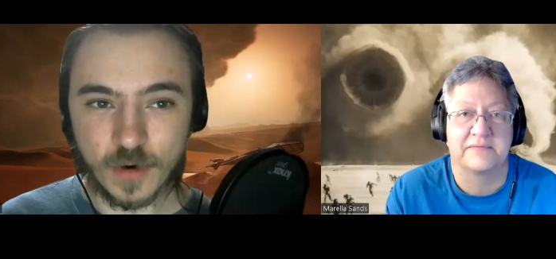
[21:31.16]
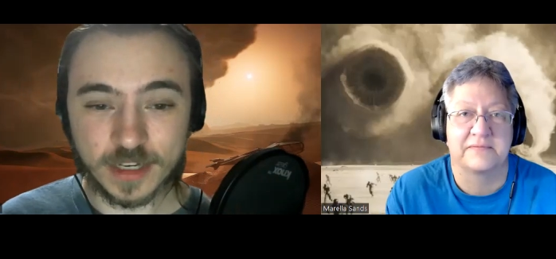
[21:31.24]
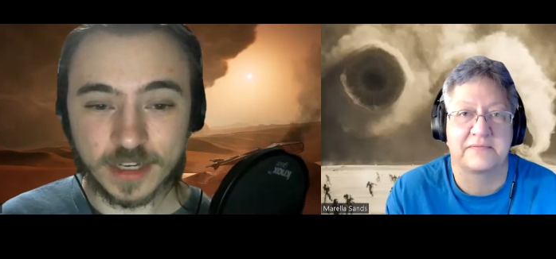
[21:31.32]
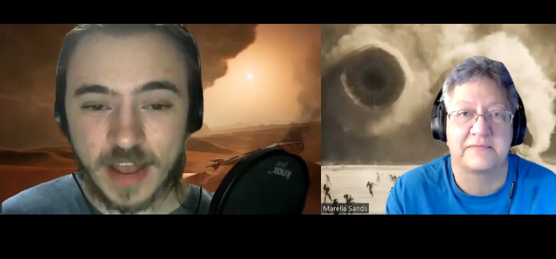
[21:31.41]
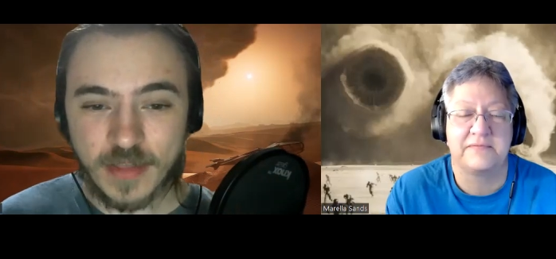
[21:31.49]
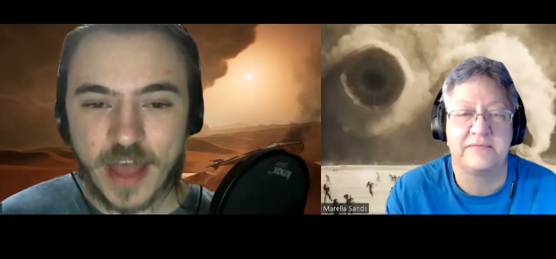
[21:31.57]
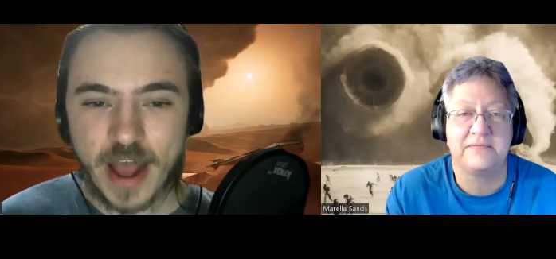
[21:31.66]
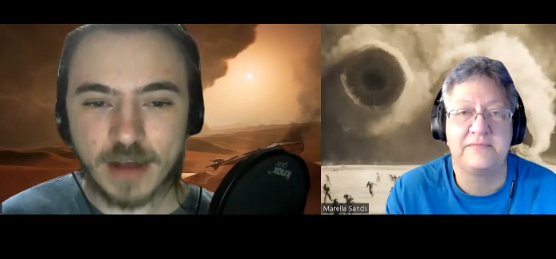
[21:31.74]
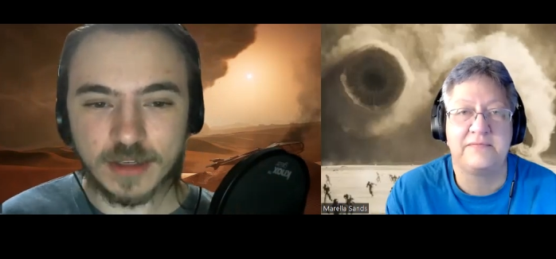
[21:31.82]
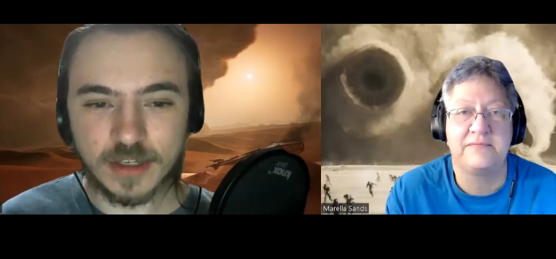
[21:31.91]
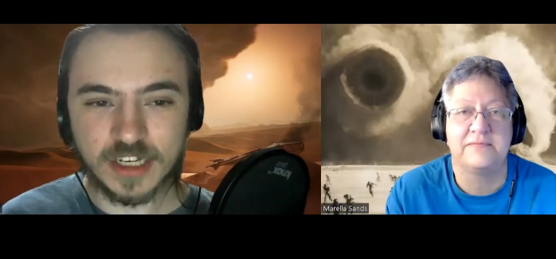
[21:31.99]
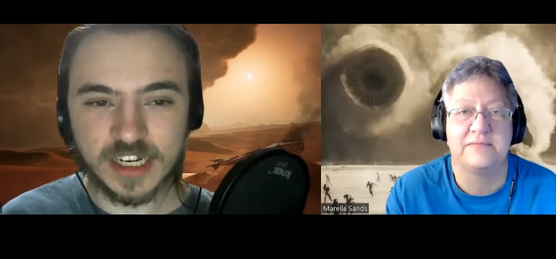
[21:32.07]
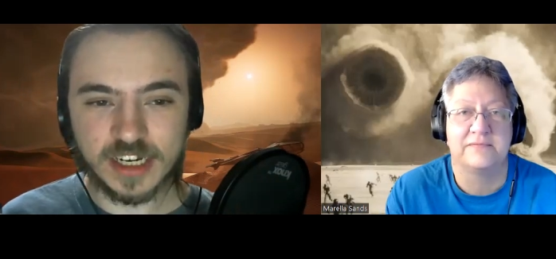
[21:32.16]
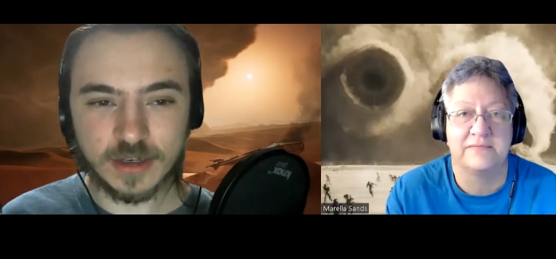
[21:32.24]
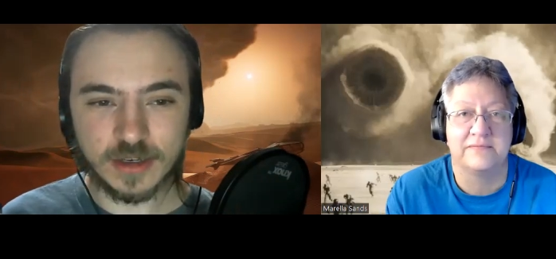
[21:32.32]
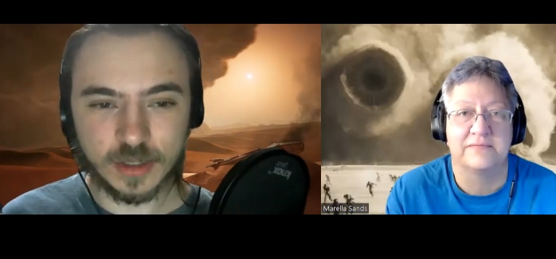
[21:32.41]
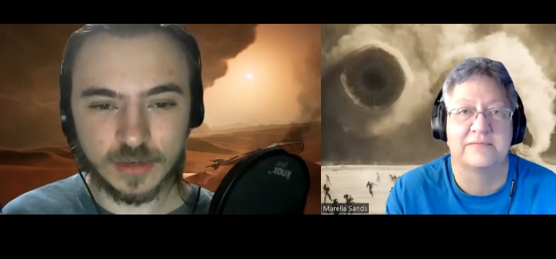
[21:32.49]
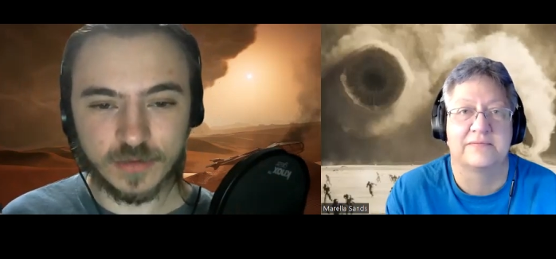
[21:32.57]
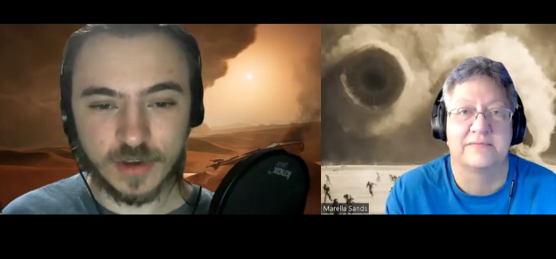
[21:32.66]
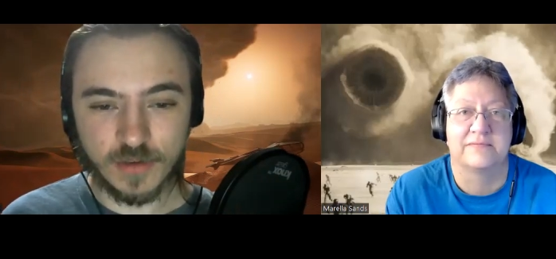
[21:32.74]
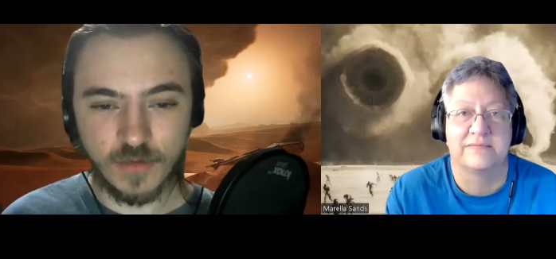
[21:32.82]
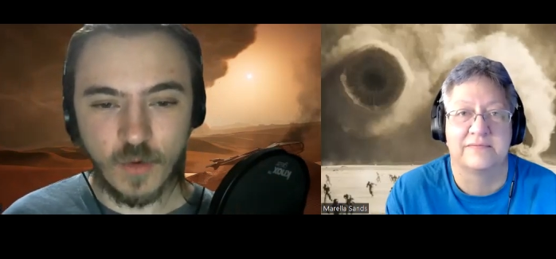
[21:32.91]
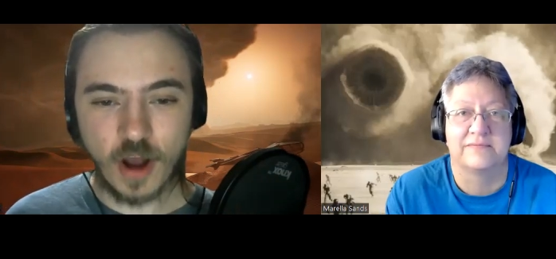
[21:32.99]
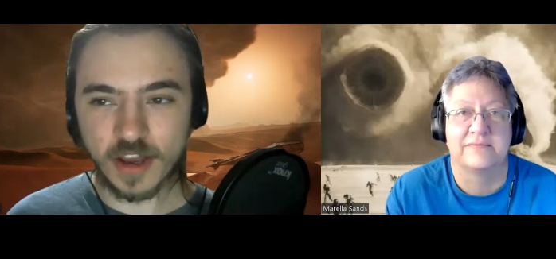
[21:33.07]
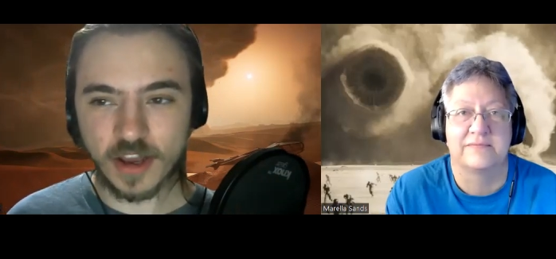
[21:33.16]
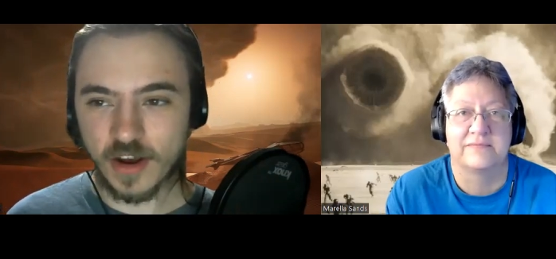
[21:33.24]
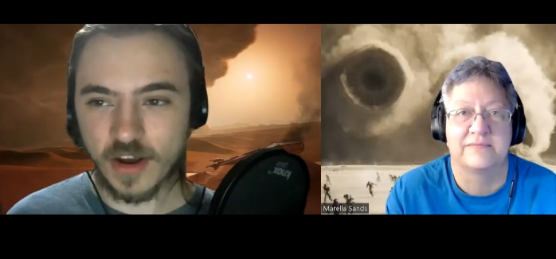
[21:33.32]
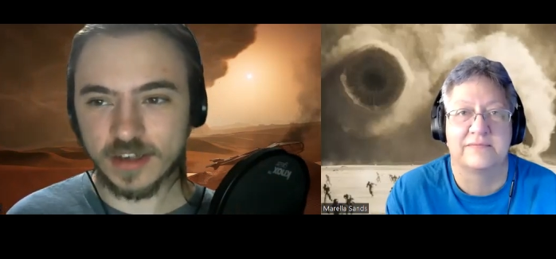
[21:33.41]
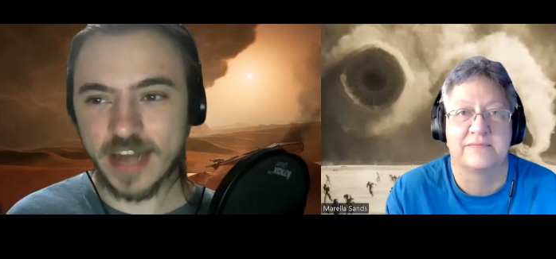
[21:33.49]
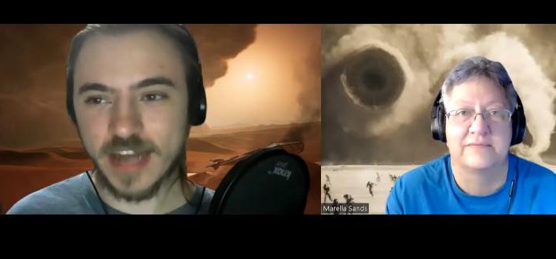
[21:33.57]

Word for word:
Speaker 1: 10,000 years of, of walking on